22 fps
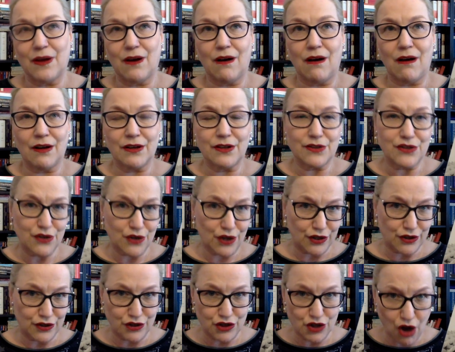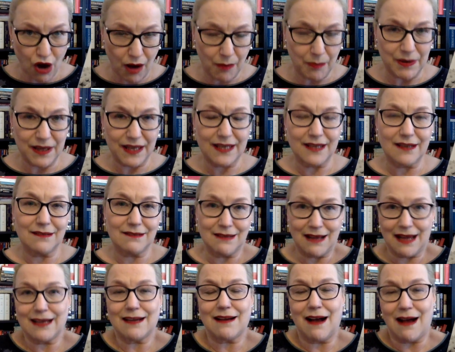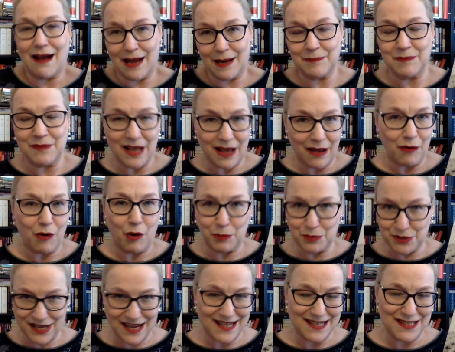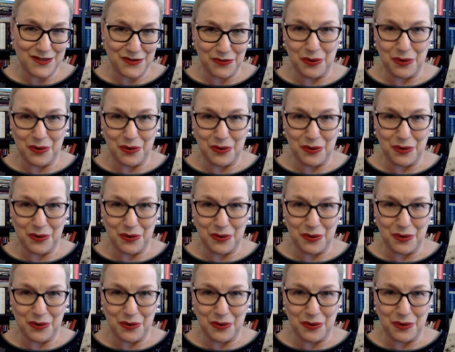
on a certain topic, like I'm now obsessed